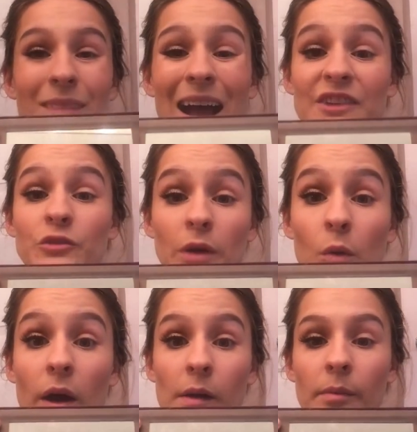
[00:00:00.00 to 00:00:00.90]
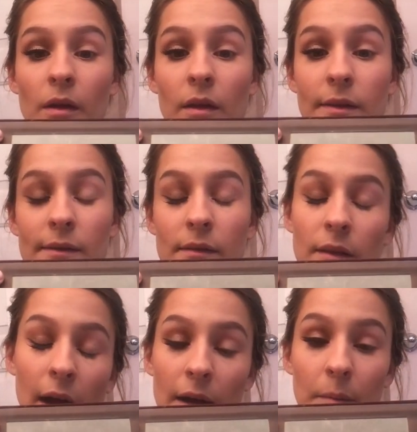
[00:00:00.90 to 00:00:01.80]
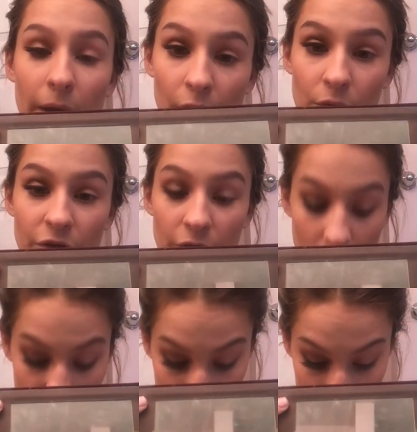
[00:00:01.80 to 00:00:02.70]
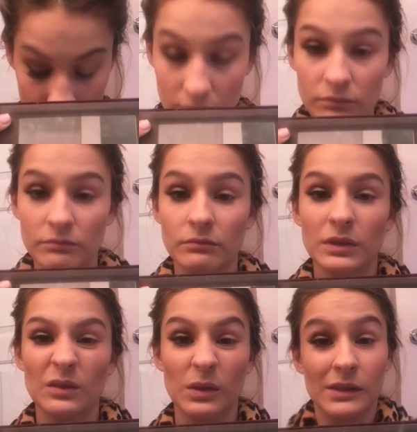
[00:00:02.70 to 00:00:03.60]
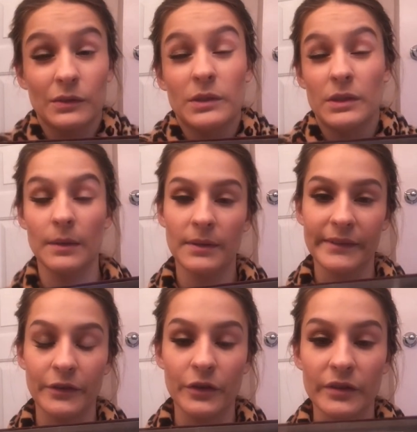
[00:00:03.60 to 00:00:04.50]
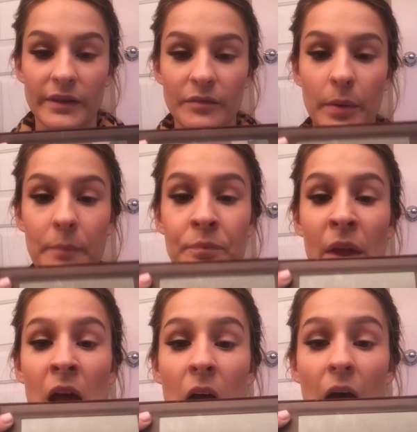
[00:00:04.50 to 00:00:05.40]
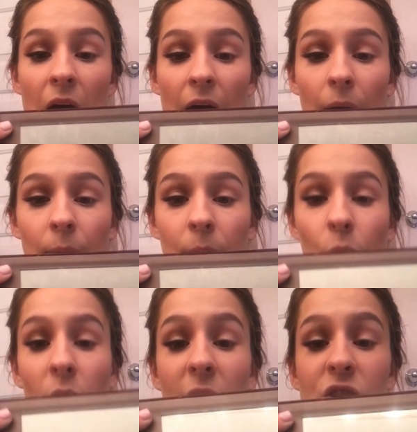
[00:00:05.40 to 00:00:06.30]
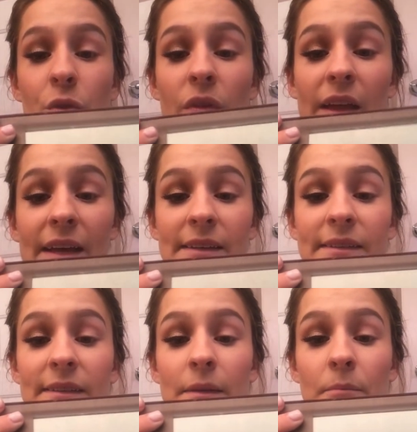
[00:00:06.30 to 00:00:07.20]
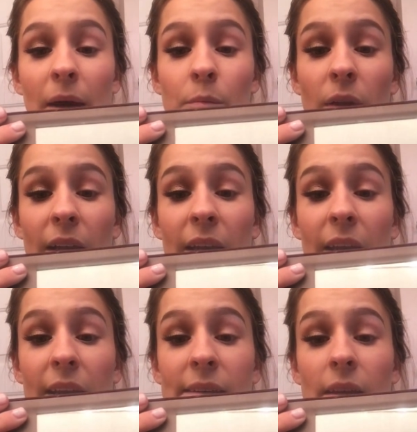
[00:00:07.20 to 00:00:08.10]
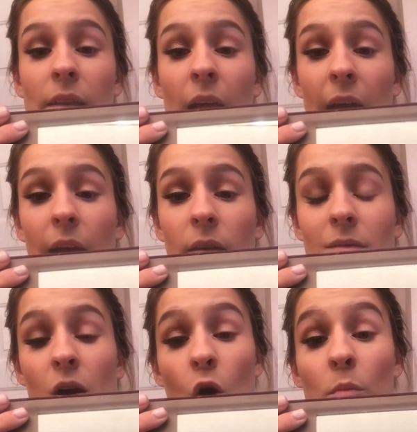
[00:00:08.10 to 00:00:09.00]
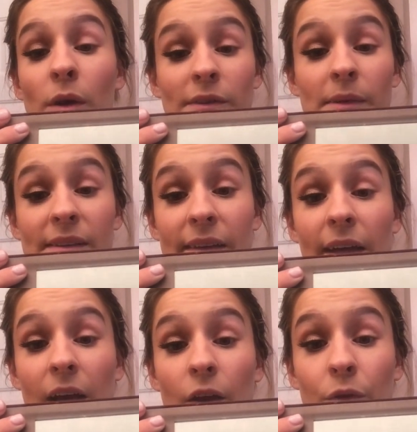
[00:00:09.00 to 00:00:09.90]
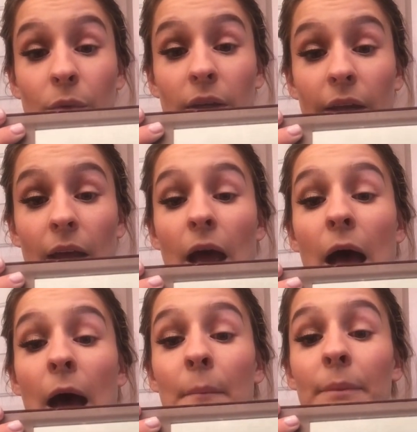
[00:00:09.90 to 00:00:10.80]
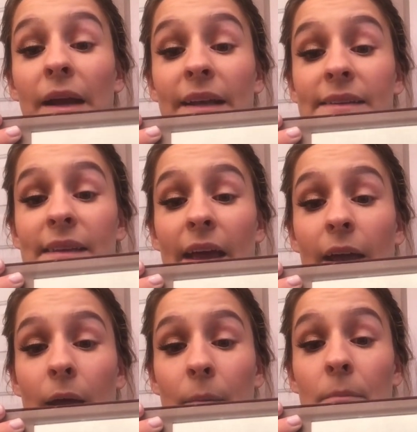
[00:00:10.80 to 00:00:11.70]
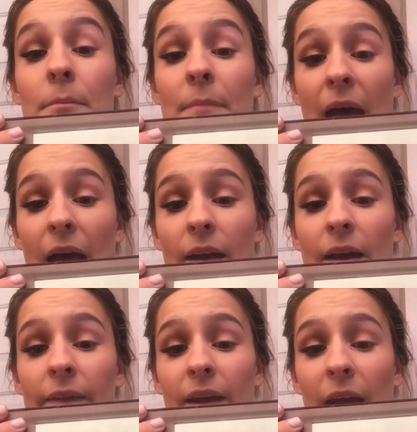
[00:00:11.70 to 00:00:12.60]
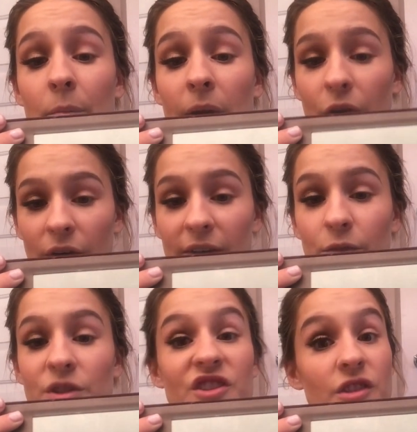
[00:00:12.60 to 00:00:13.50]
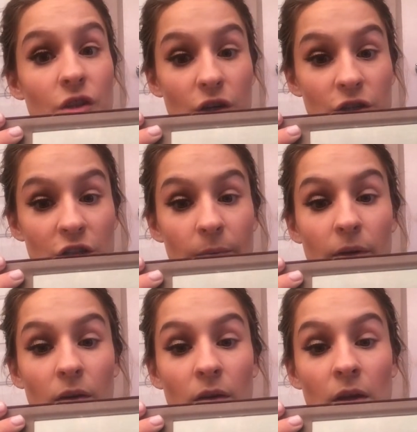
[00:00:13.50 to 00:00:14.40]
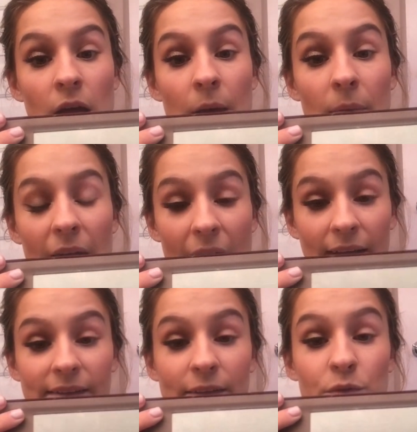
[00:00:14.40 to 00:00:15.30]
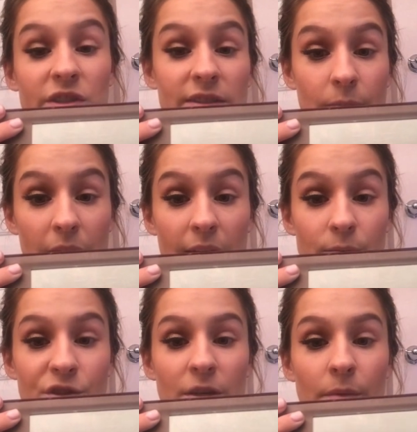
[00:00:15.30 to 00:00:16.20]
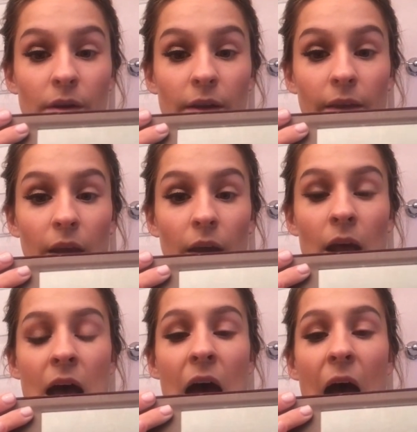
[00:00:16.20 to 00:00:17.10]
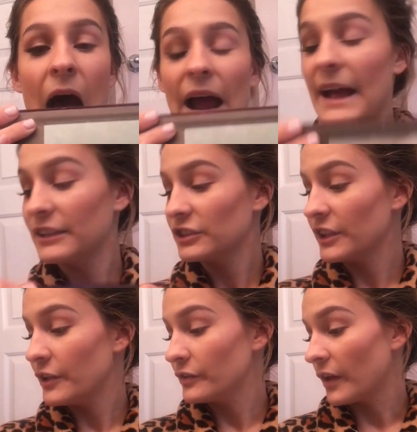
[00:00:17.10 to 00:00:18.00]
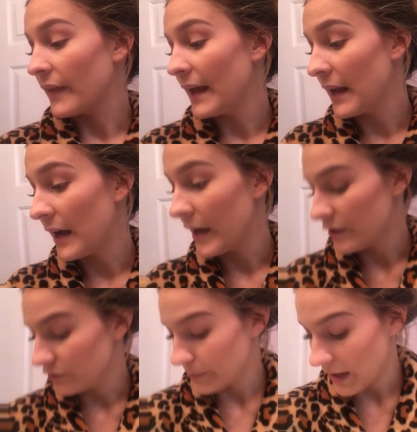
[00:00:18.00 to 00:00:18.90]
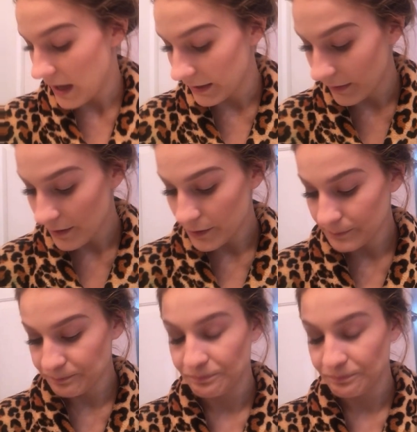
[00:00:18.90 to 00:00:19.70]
I do it quite a bit. It's kind of my go-to. I just want to switch it up because it's New Year's Eve. But when I do this, my blending is a light, almost my skin color really, but it's a matte, and then I have my crease, which is a dark shimmer, my accent, which is a medium shimmer, and then I actually use on that eye, I use my highlighter,